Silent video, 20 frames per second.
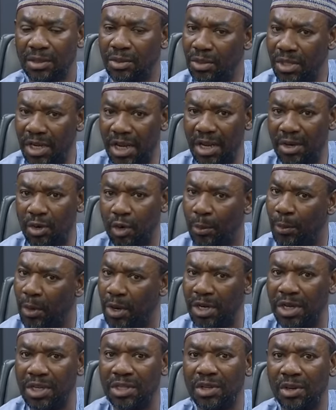Today,
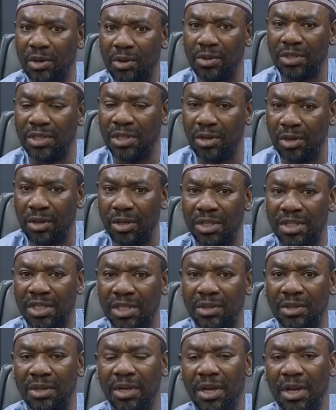nobody is closing
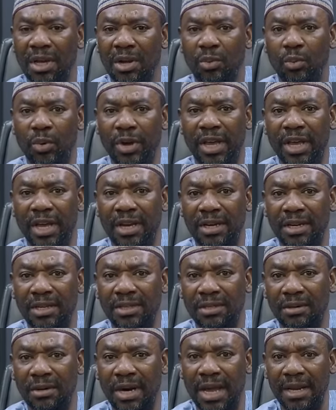until we get
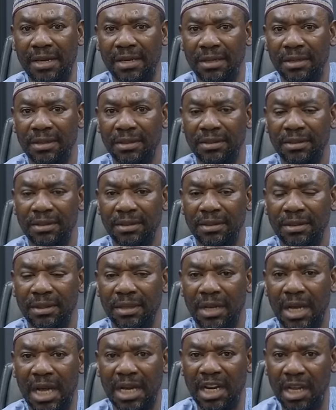this right.
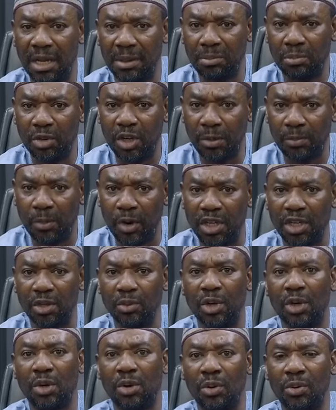And
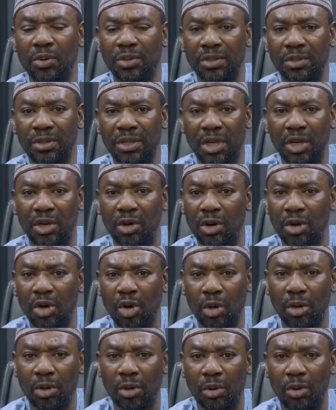anybody will close. You
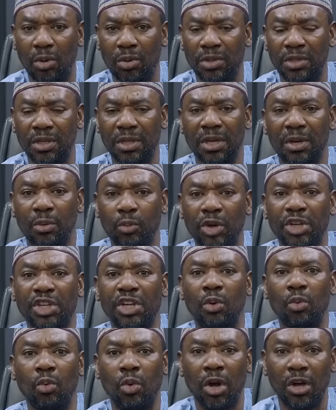don't close
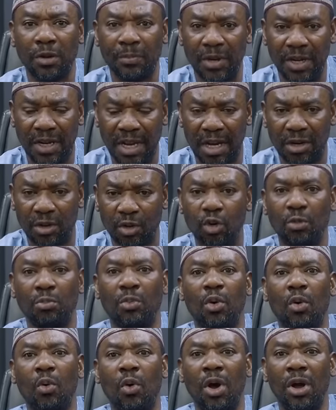within work with that.
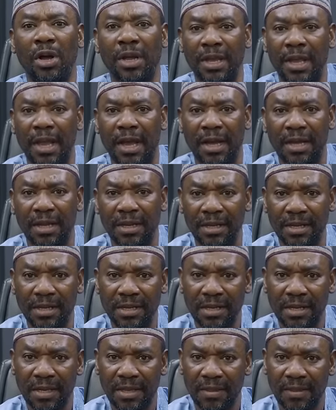No more work here.
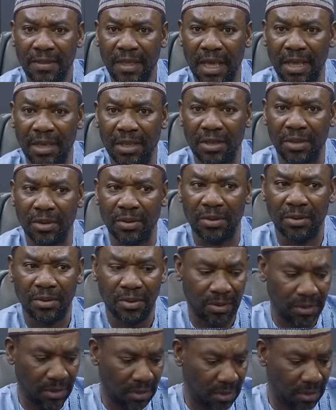Thank you.